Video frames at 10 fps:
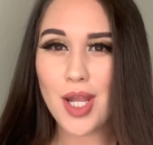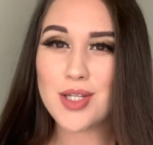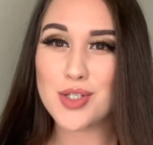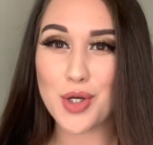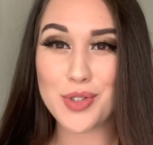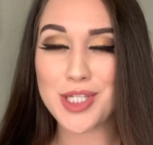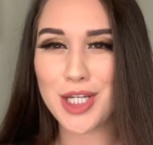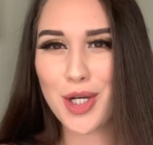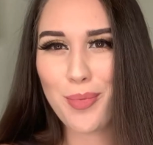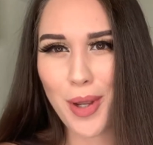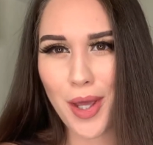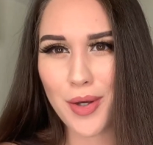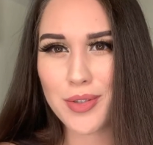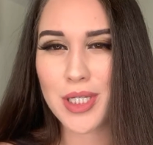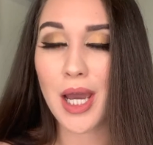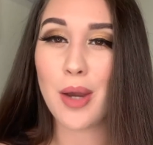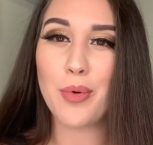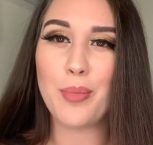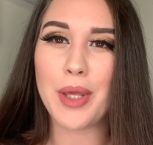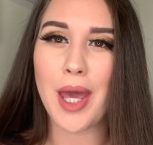So stick around. I
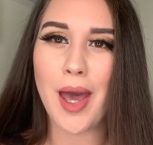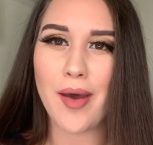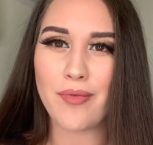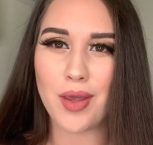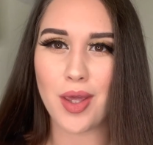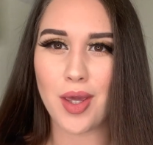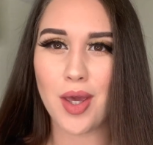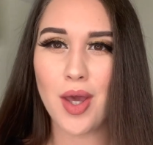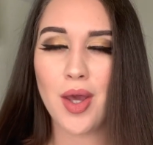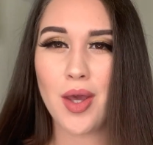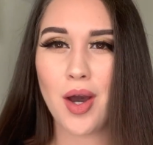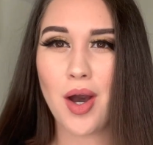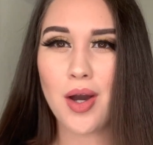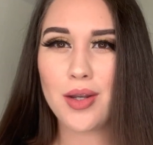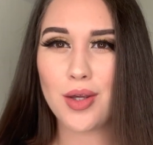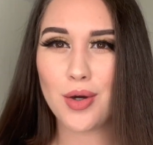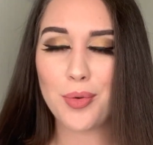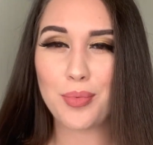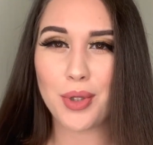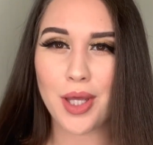will be having
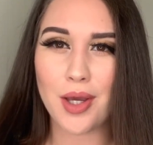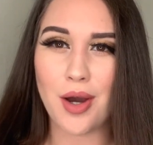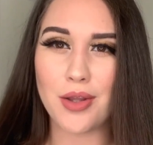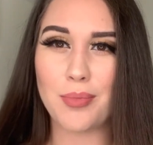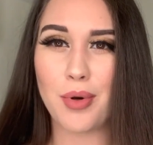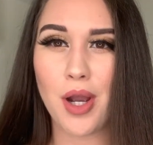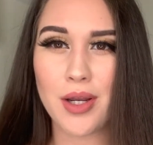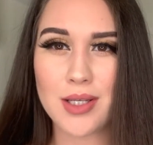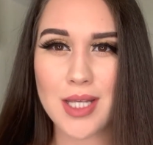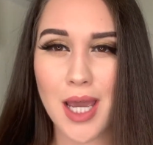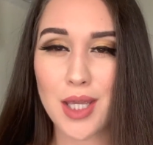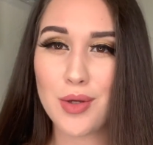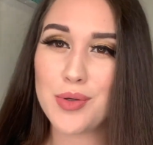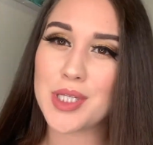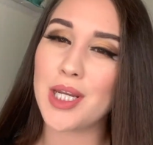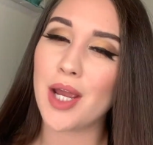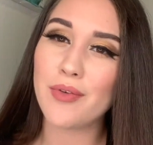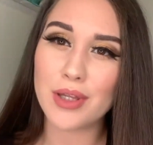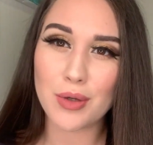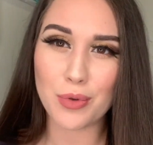audio playing all the products I use, and
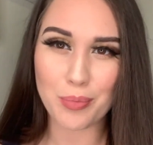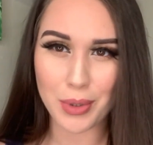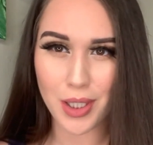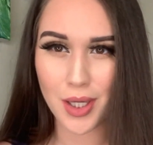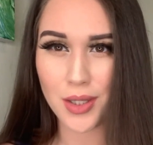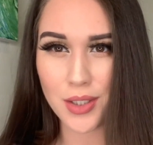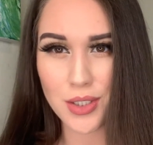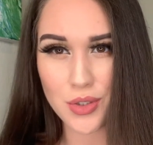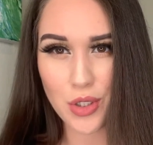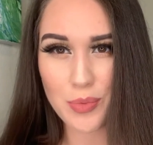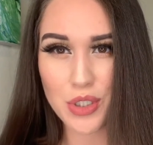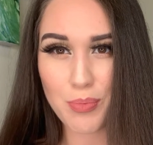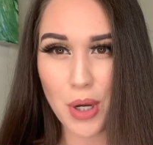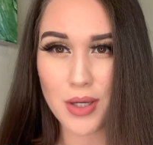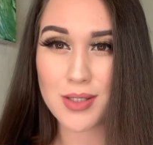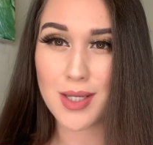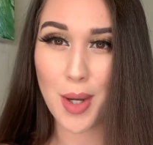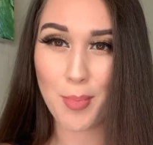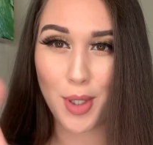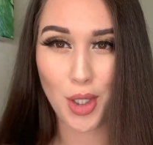everything will be in the description box
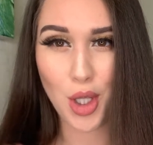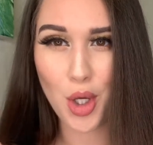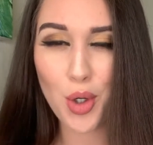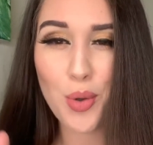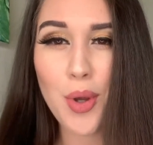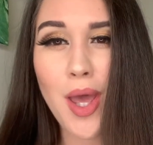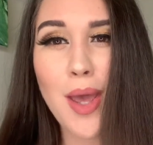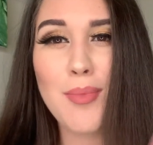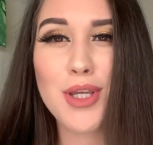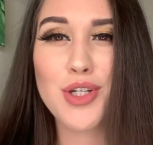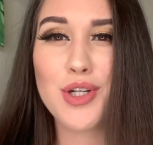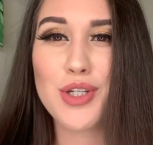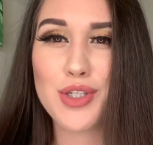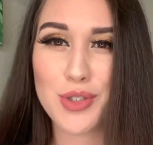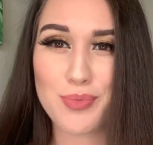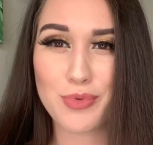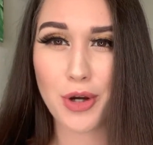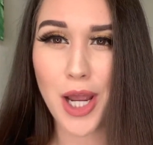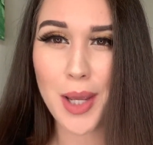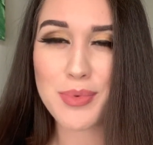down below. Make sure you to
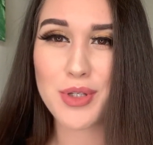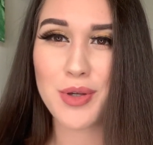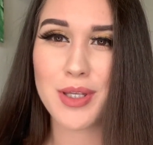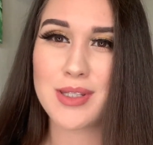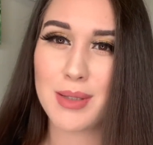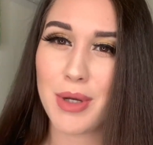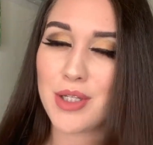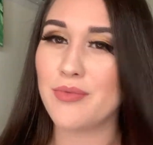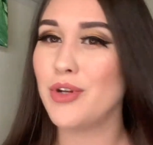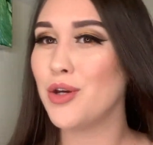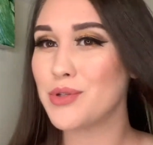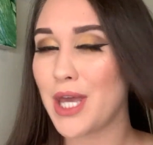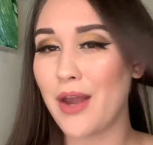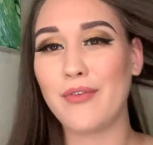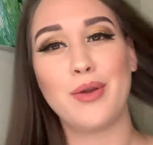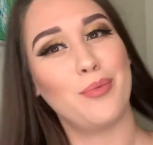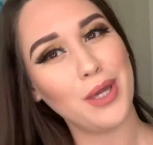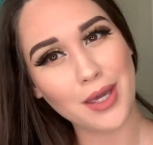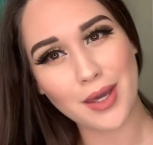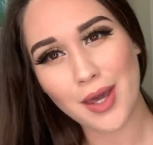subscribe so you can see my videos every
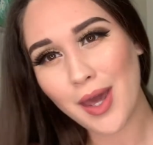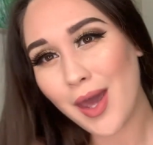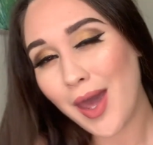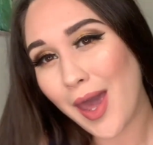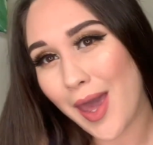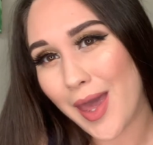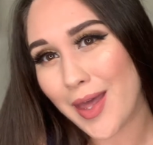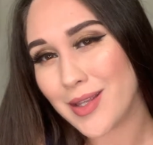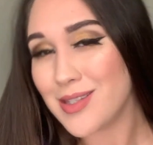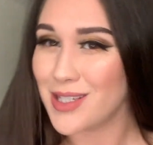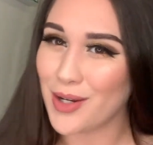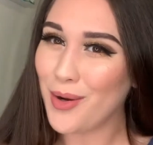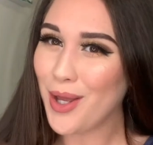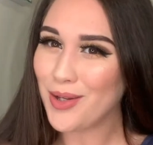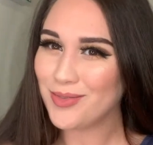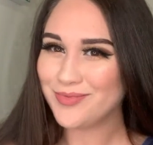week, and stick around.